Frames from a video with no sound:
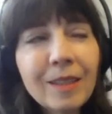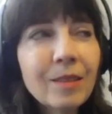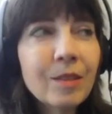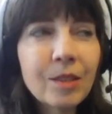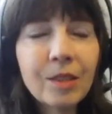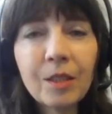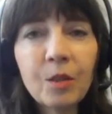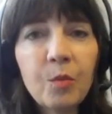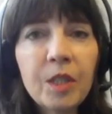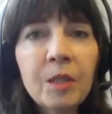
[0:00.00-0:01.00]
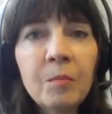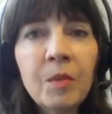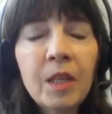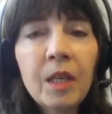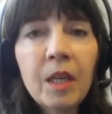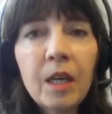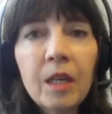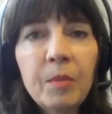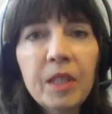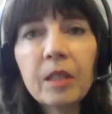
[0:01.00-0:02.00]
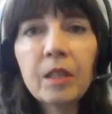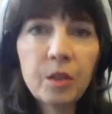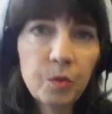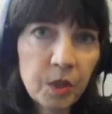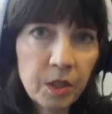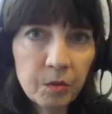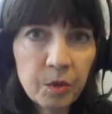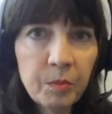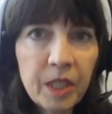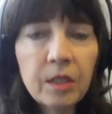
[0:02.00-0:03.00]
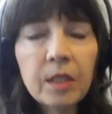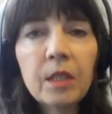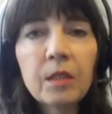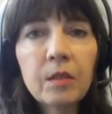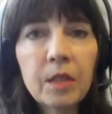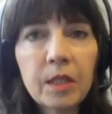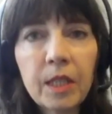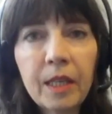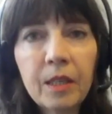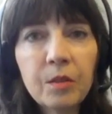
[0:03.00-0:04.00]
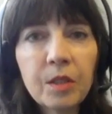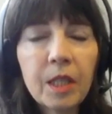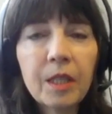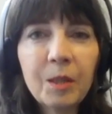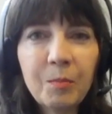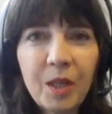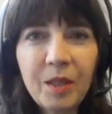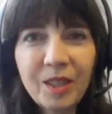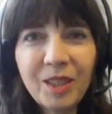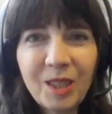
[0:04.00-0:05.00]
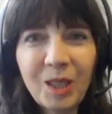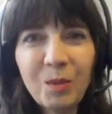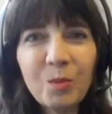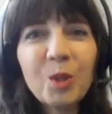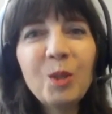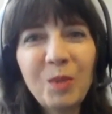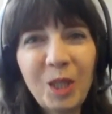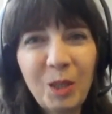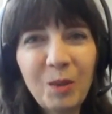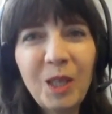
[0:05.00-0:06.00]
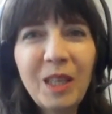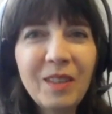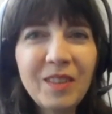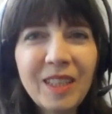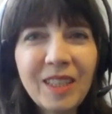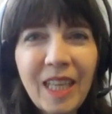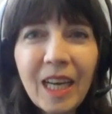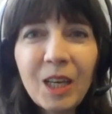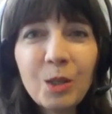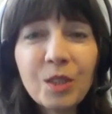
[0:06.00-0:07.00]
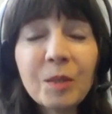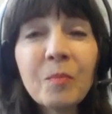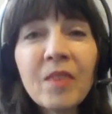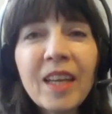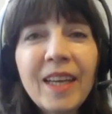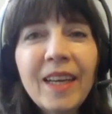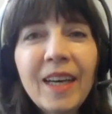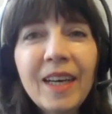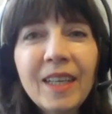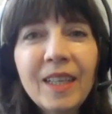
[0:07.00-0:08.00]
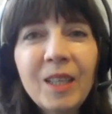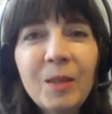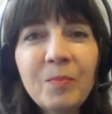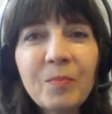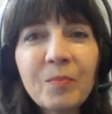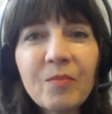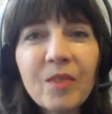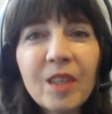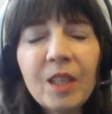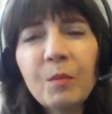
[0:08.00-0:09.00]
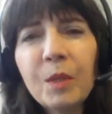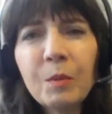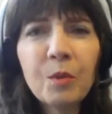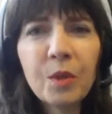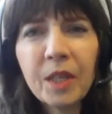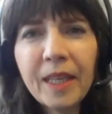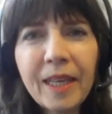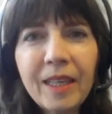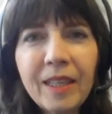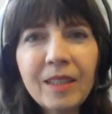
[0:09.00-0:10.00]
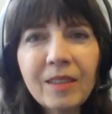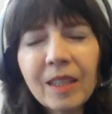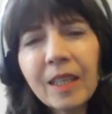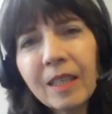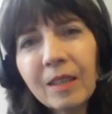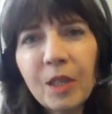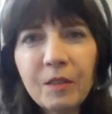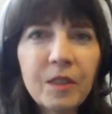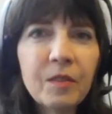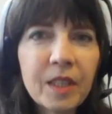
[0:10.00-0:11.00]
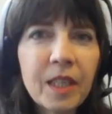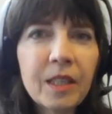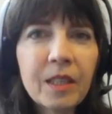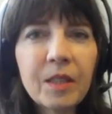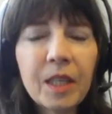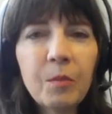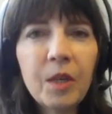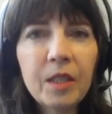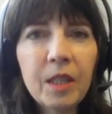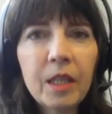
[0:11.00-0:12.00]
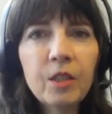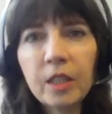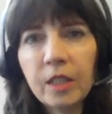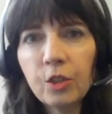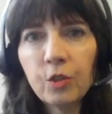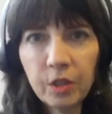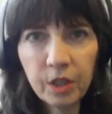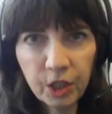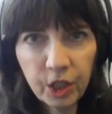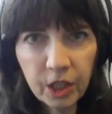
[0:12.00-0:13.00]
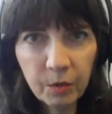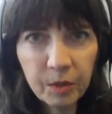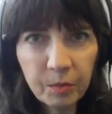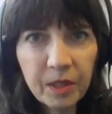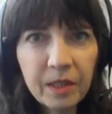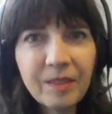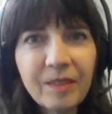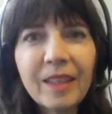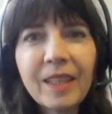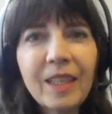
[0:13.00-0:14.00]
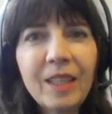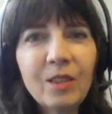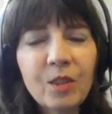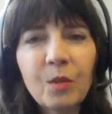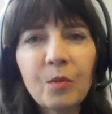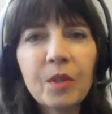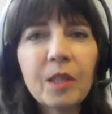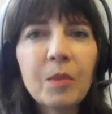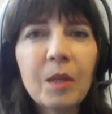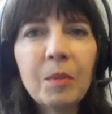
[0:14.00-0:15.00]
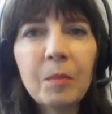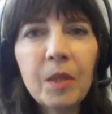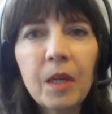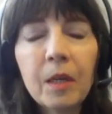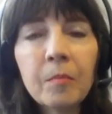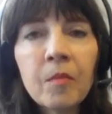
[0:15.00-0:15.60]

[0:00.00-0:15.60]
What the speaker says: just on a whim because one of the roommates here in this house, in this room that I rent at this house, um, we were looking at it and saying, ah, red velvet cake. Okay, why not? And I said, as long as you share it with me and I can't eat this whole thing, blah, blah, blah.